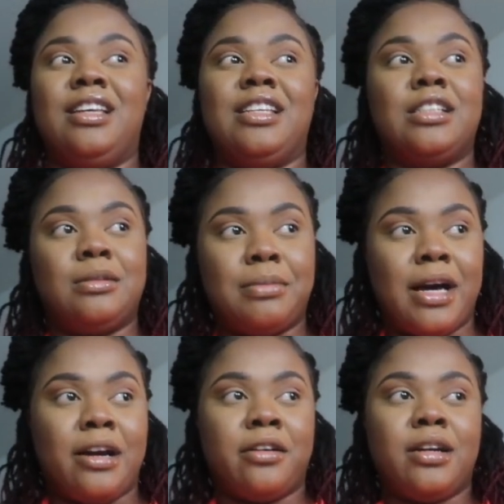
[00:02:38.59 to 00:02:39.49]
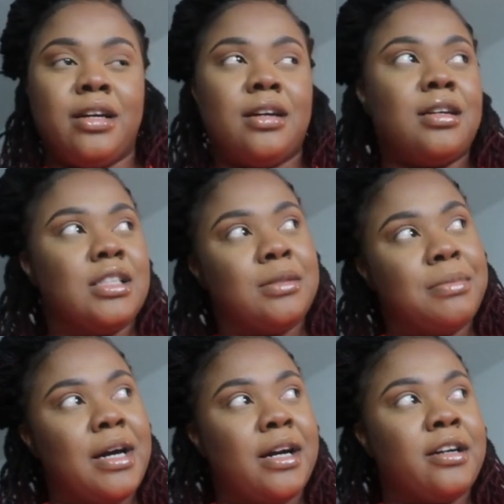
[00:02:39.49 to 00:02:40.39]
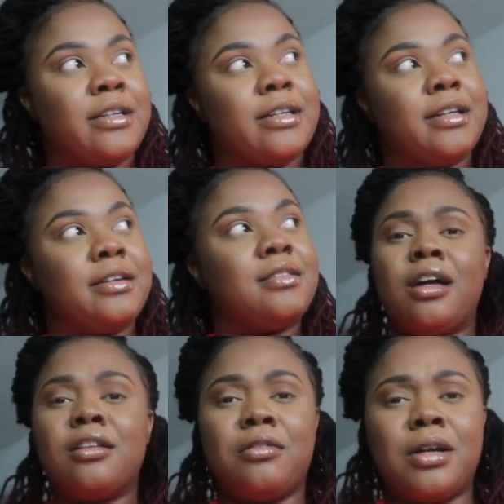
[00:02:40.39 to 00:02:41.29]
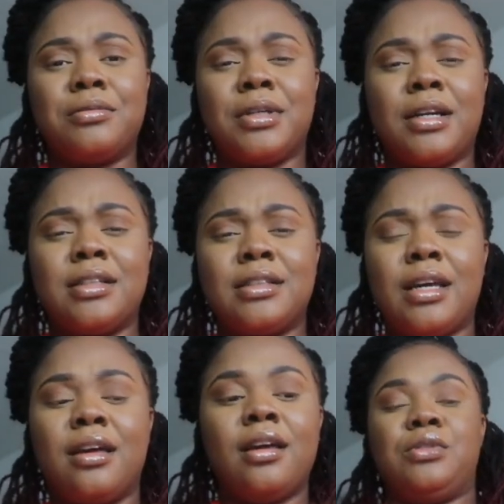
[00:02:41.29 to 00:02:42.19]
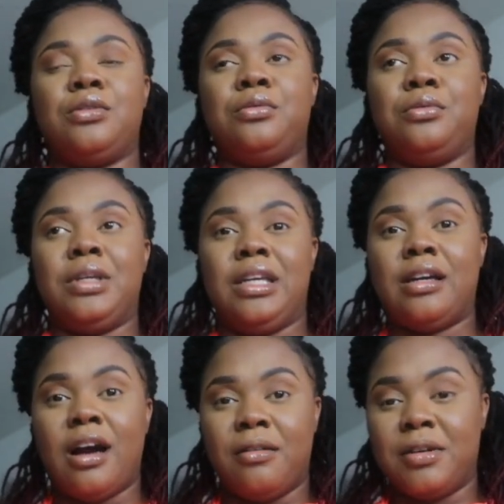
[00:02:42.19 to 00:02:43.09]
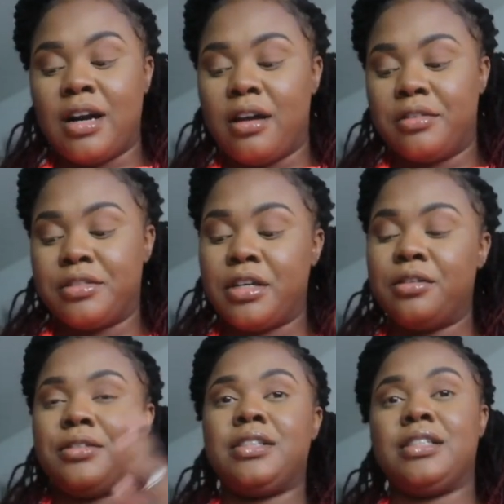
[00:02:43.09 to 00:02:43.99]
aspiring aspiring y'all know what I'm trying to say, to eat avocado toast.